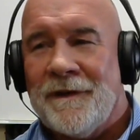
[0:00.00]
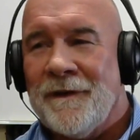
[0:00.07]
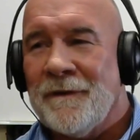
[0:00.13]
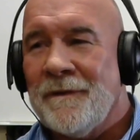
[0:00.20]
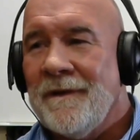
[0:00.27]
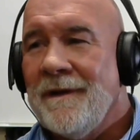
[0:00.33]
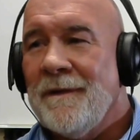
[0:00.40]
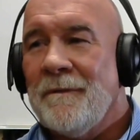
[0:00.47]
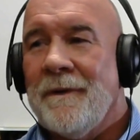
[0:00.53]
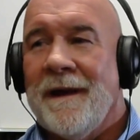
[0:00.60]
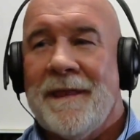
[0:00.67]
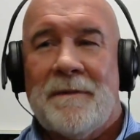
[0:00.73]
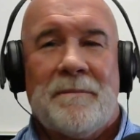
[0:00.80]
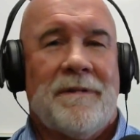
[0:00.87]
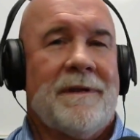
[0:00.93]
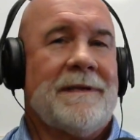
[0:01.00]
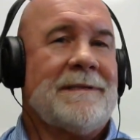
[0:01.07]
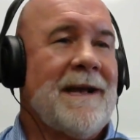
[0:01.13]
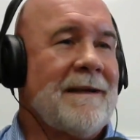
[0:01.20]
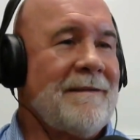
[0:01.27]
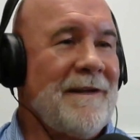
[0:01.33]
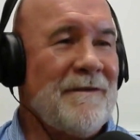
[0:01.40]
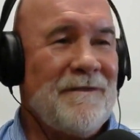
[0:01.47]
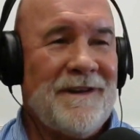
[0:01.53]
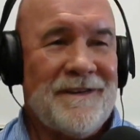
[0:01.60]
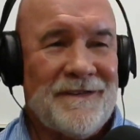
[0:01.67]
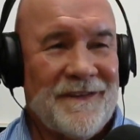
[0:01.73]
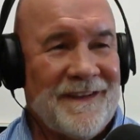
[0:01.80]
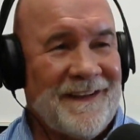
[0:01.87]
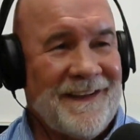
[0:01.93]
You know, we had the police
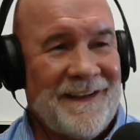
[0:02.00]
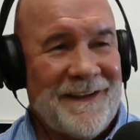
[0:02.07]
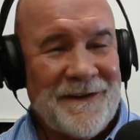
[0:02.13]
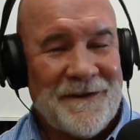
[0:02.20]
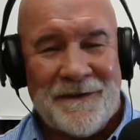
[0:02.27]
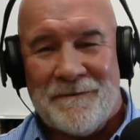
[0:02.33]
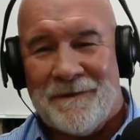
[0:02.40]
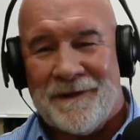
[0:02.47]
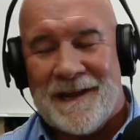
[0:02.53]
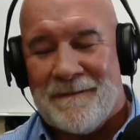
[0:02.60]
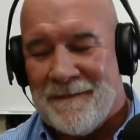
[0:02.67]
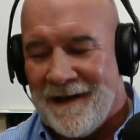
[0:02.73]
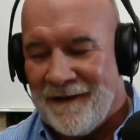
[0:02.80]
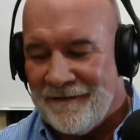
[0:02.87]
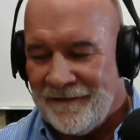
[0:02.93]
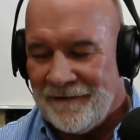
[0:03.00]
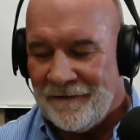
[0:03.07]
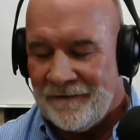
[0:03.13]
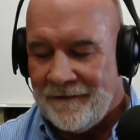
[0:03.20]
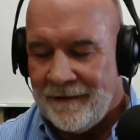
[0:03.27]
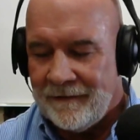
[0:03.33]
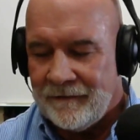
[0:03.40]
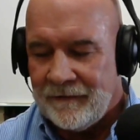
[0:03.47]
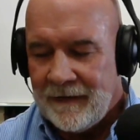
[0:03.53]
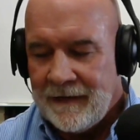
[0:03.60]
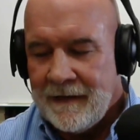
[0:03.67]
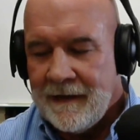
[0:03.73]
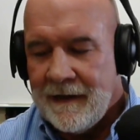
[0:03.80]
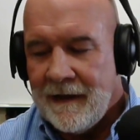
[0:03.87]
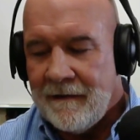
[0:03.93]
activities league, you know, that would come out and do things
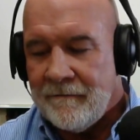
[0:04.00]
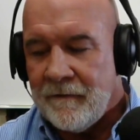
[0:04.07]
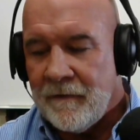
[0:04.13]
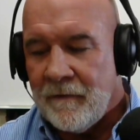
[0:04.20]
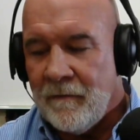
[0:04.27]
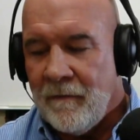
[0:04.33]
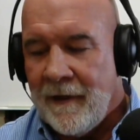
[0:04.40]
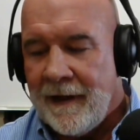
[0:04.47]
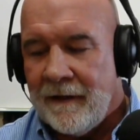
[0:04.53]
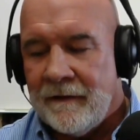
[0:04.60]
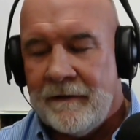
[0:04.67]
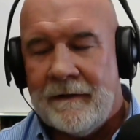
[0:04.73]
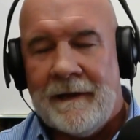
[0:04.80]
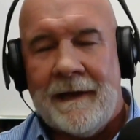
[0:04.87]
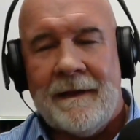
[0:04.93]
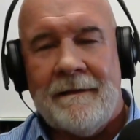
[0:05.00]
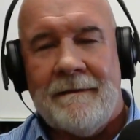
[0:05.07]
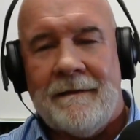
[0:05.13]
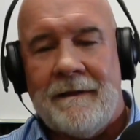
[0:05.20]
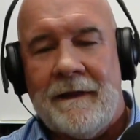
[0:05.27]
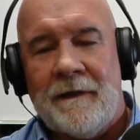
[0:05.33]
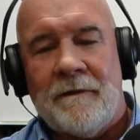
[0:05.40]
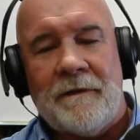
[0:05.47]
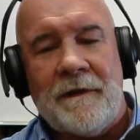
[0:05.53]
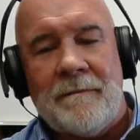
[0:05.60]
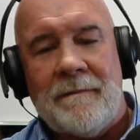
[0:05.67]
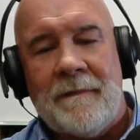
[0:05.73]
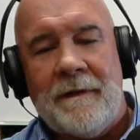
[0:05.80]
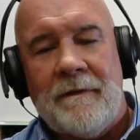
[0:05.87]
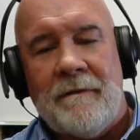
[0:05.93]
uh, for a while. And and you know, you,
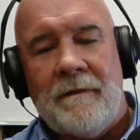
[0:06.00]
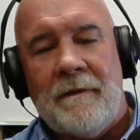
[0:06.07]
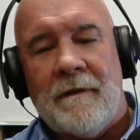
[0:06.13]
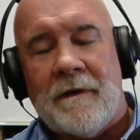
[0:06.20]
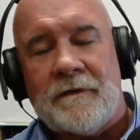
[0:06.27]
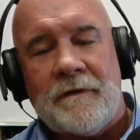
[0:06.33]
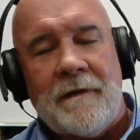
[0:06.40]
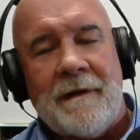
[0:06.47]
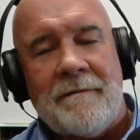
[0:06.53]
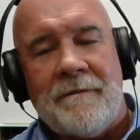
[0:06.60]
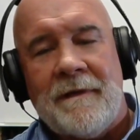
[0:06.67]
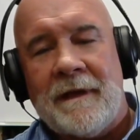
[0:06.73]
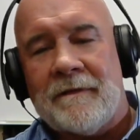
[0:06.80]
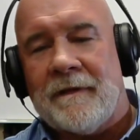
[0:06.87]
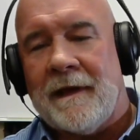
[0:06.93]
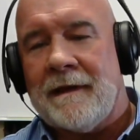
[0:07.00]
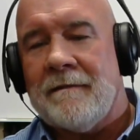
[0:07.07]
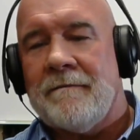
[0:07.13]
you also have things like